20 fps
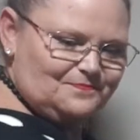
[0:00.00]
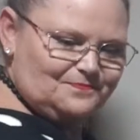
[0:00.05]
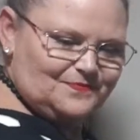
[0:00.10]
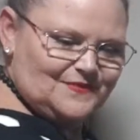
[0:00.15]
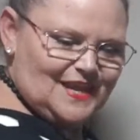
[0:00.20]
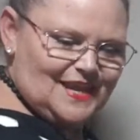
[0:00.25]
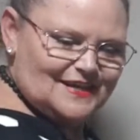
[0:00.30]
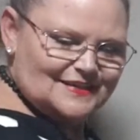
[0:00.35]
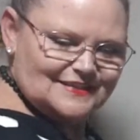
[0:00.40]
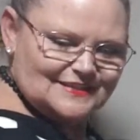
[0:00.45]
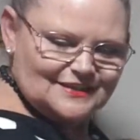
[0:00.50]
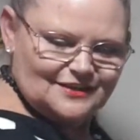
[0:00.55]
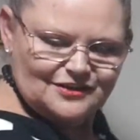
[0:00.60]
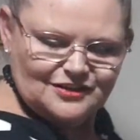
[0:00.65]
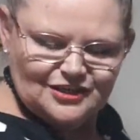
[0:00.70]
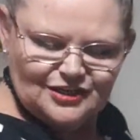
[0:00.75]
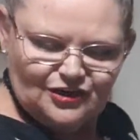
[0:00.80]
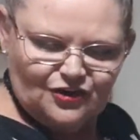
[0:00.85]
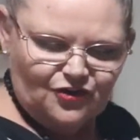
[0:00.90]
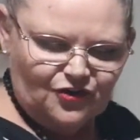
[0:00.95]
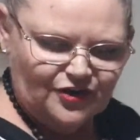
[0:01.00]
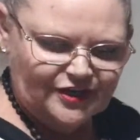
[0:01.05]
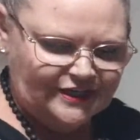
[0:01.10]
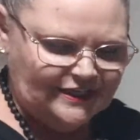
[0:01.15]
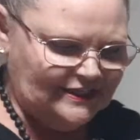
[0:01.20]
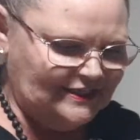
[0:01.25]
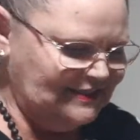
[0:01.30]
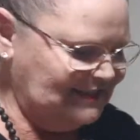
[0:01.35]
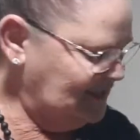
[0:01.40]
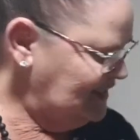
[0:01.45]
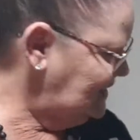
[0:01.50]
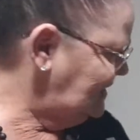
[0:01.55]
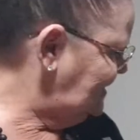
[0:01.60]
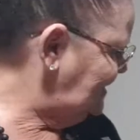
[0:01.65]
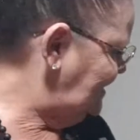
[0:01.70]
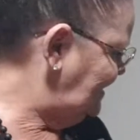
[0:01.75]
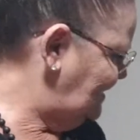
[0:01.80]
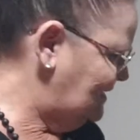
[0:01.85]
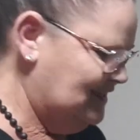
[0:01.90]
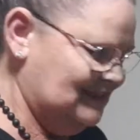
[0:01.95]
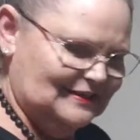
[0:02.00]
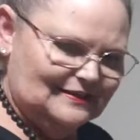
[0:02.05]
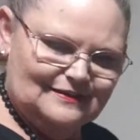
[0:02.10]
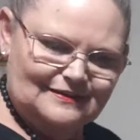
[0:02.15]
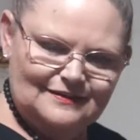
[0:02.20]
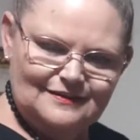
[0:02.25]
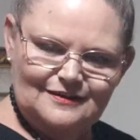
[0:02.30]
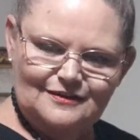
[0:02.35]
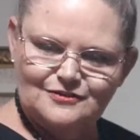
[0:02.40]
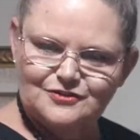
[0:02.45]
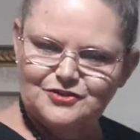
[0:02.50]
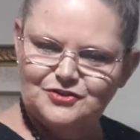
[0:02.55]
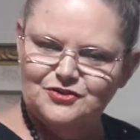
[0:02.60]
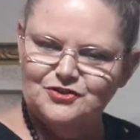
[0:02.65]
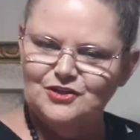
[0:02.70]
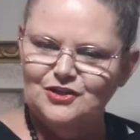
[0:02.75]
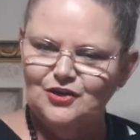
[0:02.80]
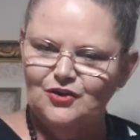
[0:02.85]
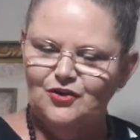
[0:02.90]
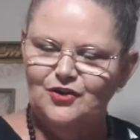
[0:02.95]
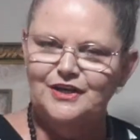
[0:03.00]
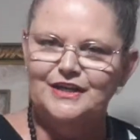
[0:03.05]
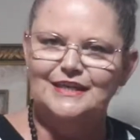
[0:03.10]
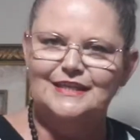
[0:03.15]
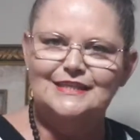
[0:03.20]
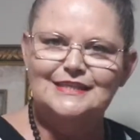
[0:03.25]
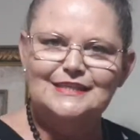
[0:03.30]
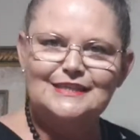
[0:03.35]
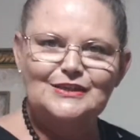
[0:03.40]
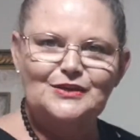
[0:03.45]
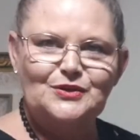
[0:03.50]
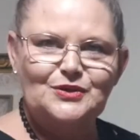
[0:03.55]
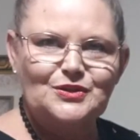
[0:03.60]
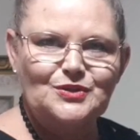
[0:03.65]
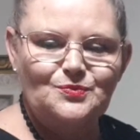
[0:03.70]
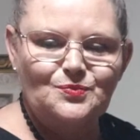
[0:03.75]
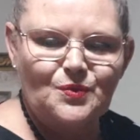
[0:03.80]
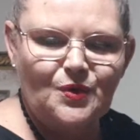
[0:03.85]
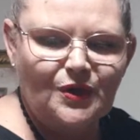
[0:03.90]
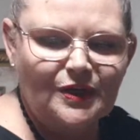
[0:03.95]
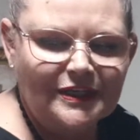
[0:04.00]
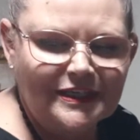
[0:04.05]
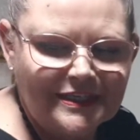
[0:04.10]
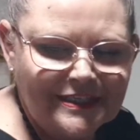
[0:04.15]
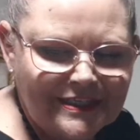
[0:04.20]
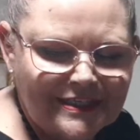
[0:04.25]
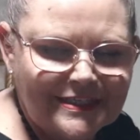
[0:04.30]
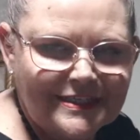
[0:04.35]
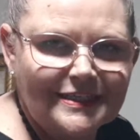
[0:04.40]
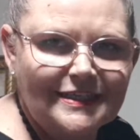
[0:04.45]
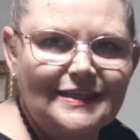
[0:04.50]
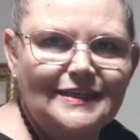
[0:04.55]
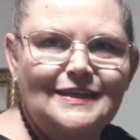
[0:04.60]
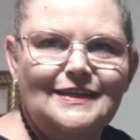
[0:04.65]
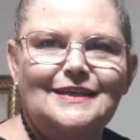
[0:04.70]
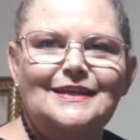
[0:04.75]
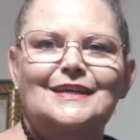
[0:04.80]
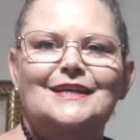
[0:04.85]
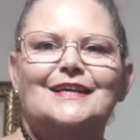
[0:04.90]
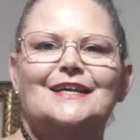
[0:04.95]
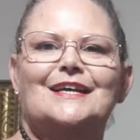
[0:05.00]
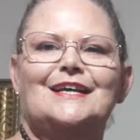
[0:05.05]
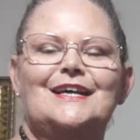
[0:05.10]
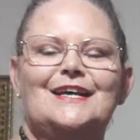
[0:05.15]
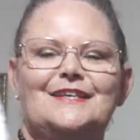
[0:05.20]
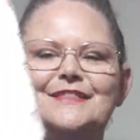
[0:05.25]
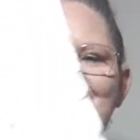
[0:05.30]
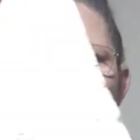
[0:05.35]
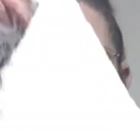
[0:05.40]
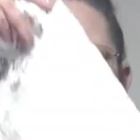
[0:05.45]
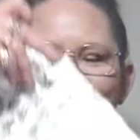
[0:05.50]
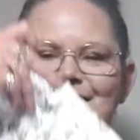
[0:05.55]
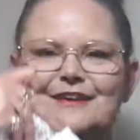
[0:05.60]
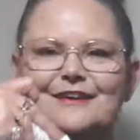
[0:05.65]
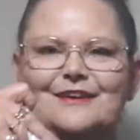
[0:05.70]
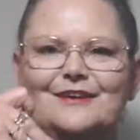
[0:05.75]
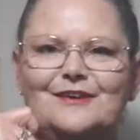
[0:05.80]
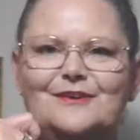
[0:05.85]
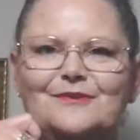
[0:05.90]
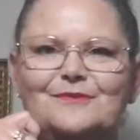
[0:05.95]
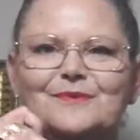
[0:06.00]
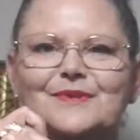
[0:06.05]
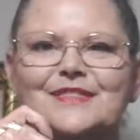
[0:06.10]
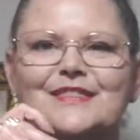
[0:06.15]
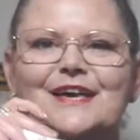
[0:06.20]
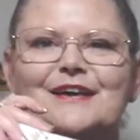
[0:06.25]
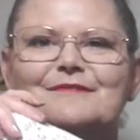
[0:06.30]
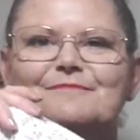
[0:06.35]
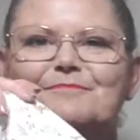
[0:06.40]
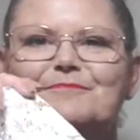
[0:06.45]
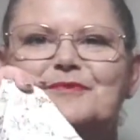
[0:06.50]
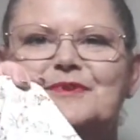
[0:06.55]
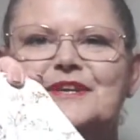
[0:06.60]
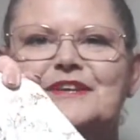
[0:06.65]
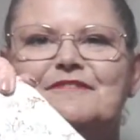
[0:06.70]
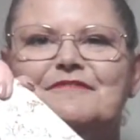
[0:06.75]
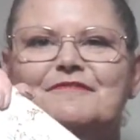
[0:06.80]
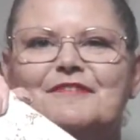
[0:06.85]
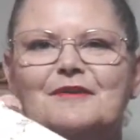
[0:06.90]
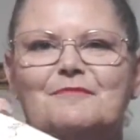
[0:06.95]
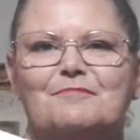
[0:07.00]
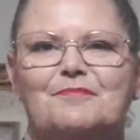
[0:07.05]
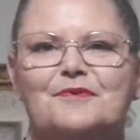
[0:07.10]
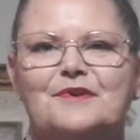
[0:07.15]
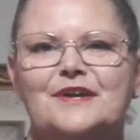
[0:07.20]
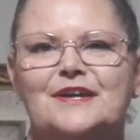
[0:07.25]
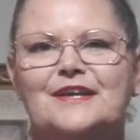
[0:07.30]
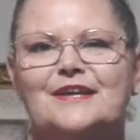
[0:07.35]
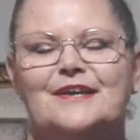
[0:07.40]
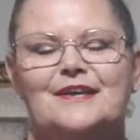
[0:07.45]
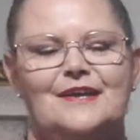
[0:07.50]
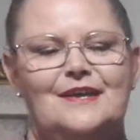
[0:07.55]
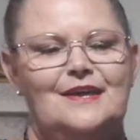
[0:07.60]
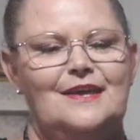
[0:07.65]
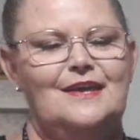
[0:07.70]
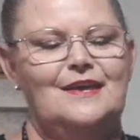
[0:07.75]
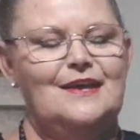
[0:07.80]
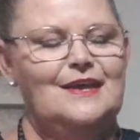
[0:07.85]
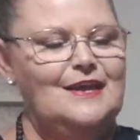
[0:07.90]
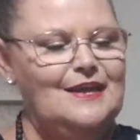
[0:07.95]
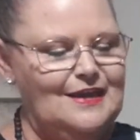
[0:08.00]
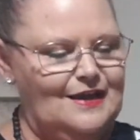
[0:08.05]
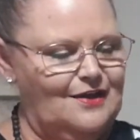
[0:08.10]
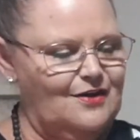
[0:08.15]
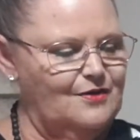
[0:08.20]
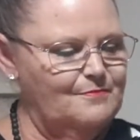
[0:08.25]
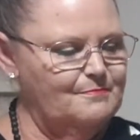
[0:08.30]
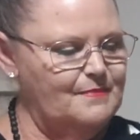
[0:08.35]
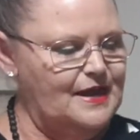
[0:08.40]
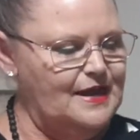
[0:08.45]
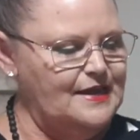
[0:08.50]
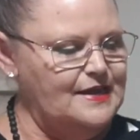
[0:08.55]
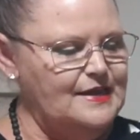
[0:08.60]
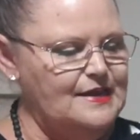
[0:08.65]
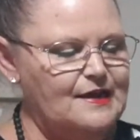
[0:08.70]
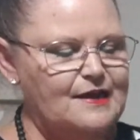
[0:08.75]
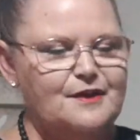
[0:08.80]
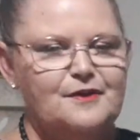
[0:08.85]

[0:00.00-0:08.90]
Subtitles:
Yeah, so your linings, I'll do the lining inside the wallet and that with that pretty fabric. I may,